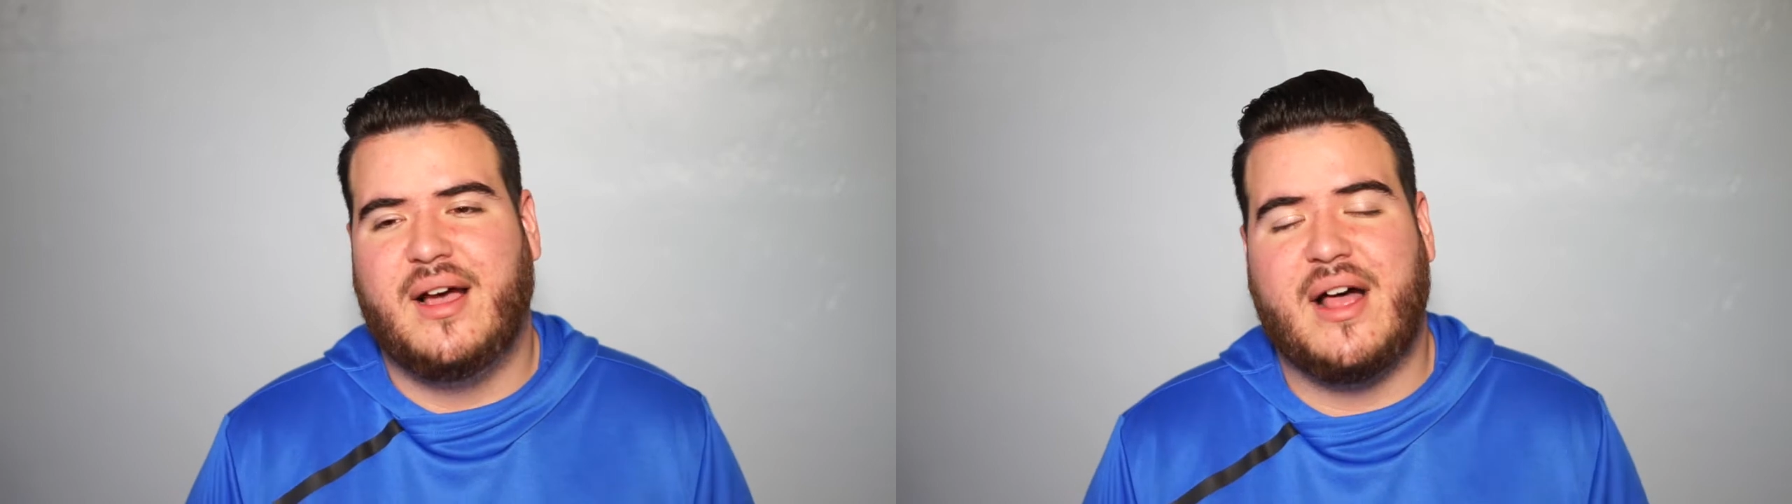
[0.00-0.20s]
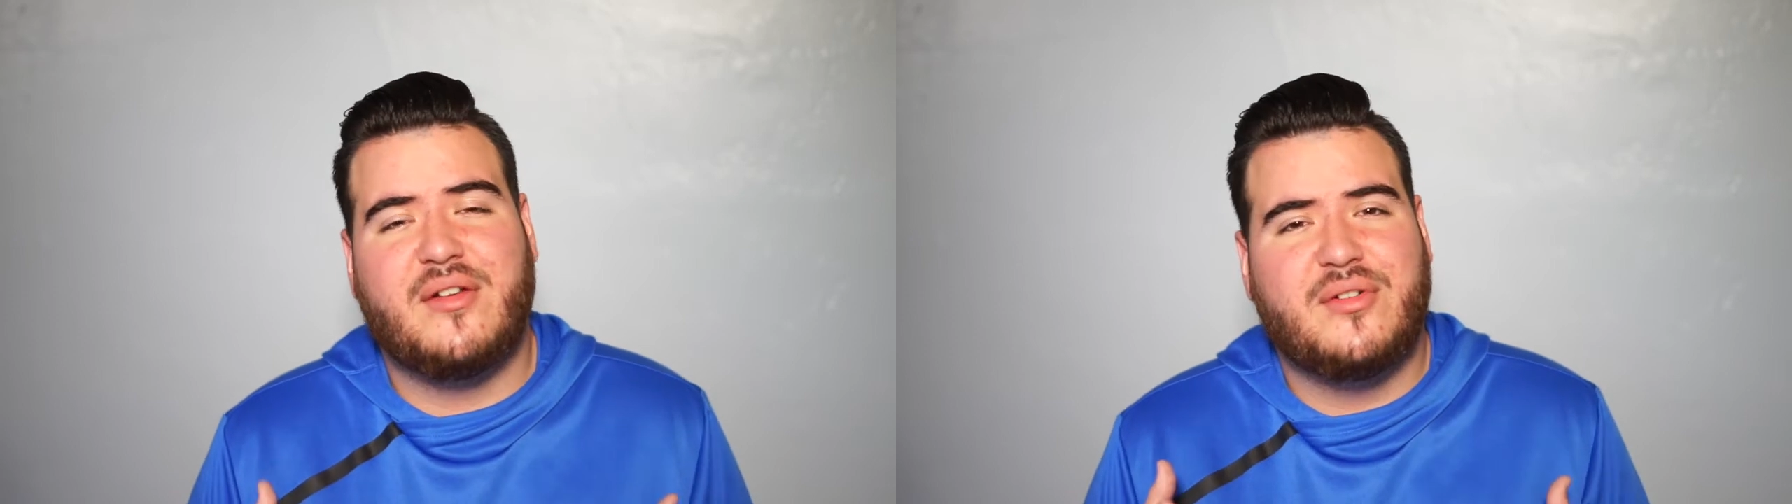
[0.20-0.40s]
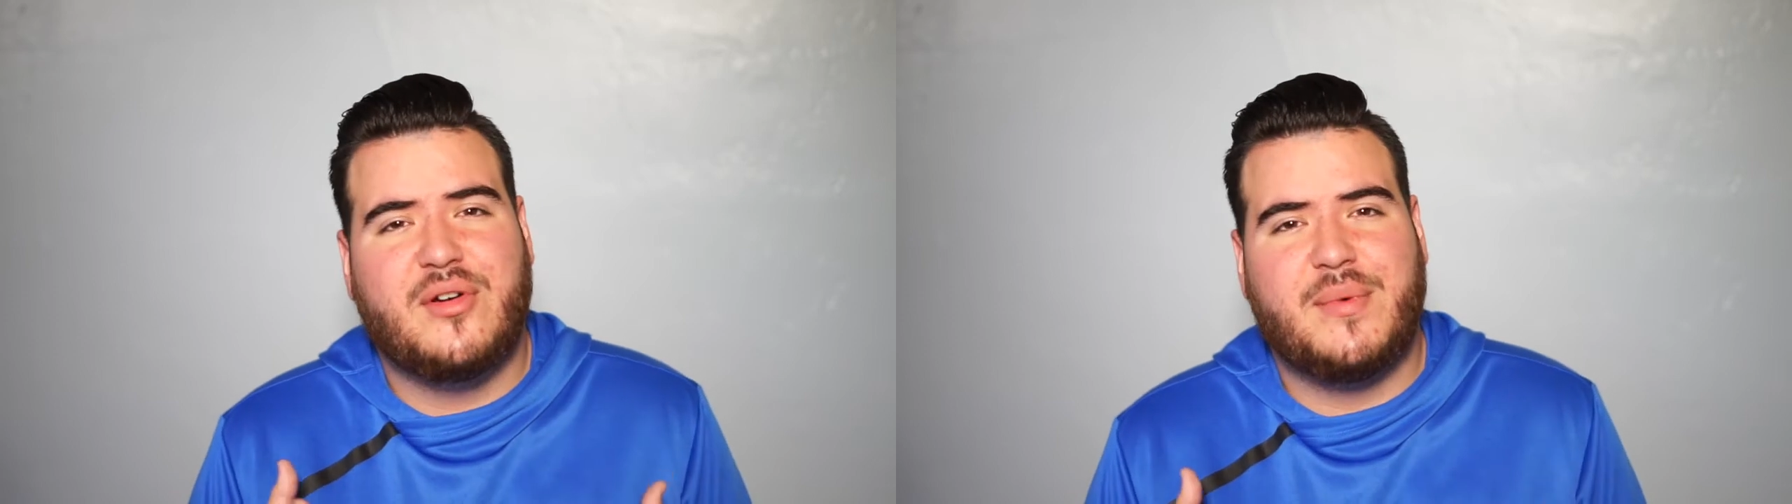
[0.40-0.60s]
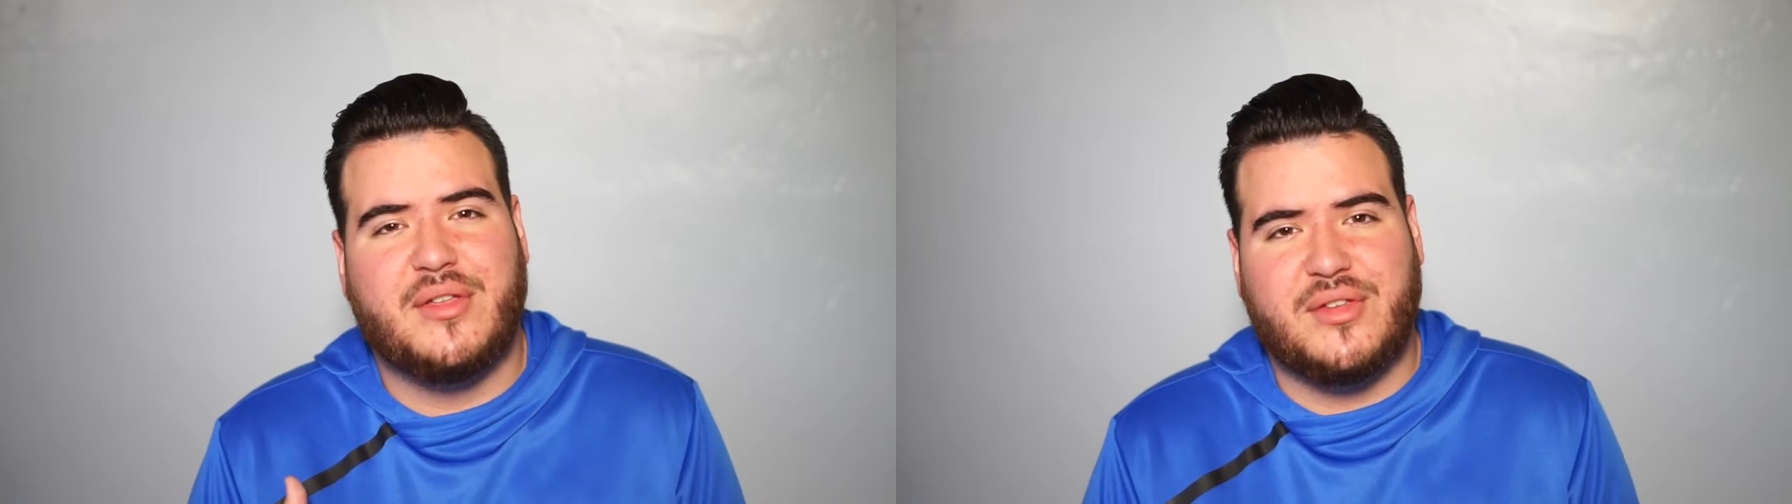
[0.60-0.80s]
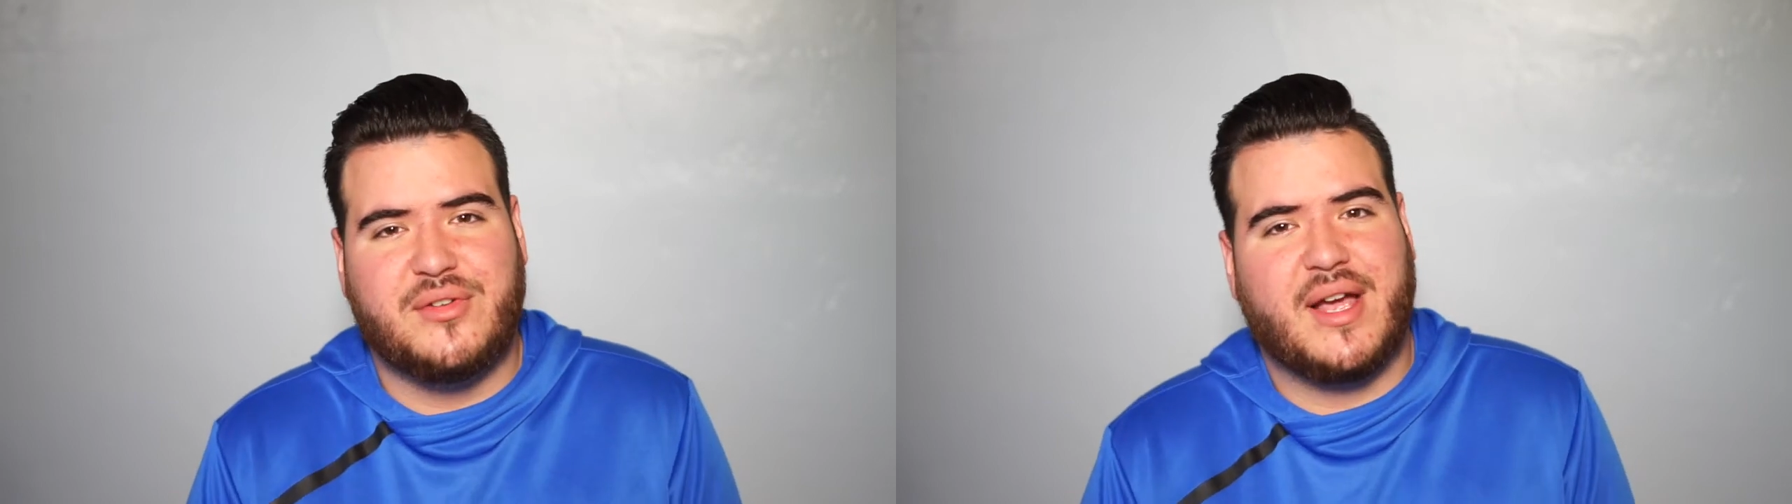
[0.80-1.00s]
I don't know
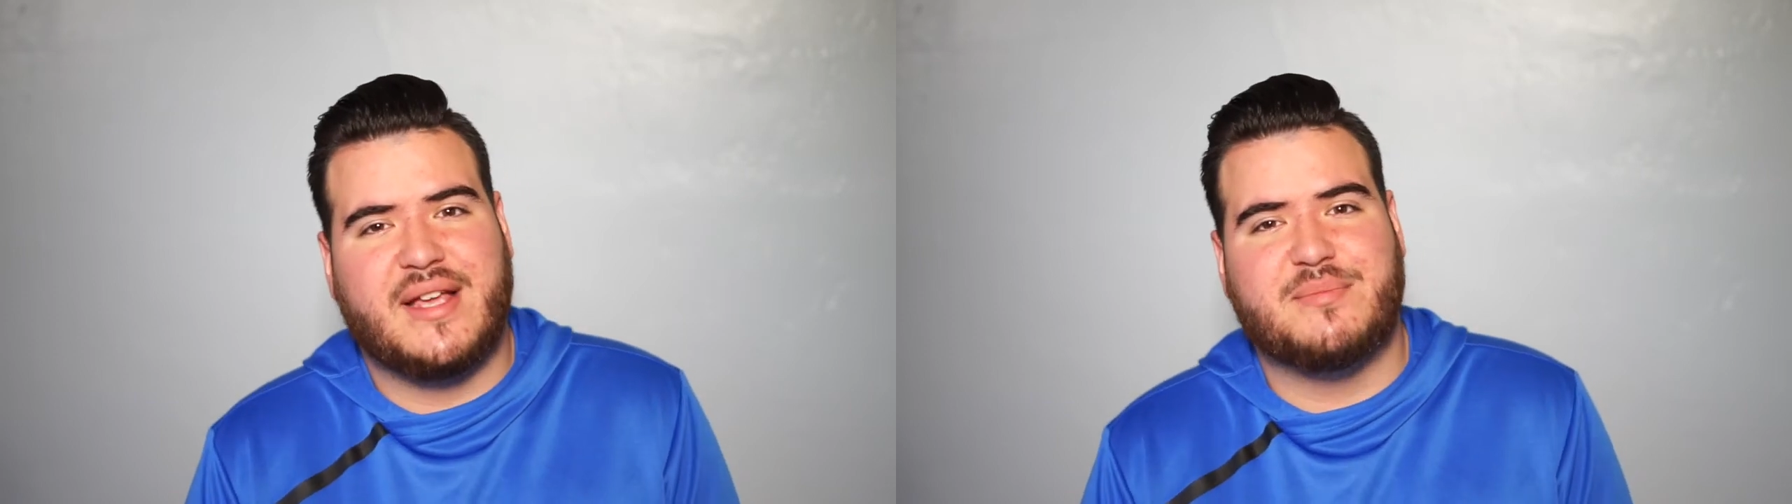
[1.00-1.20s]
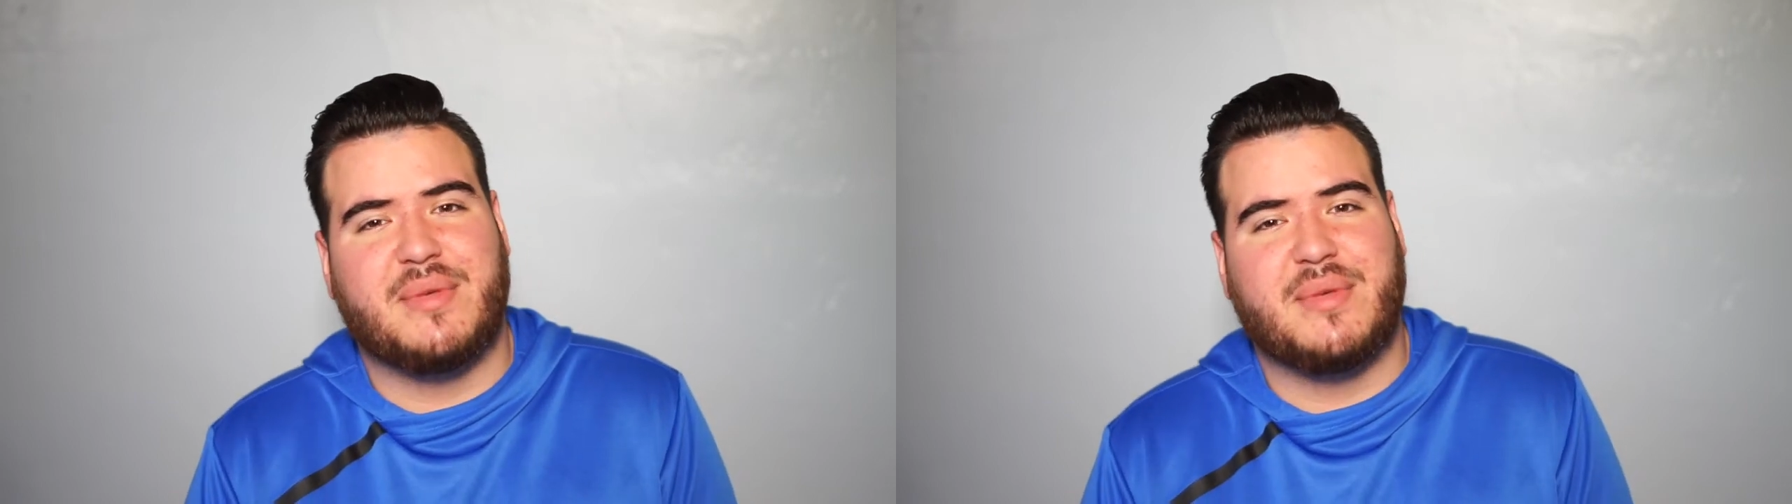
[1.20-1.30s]
about you guys,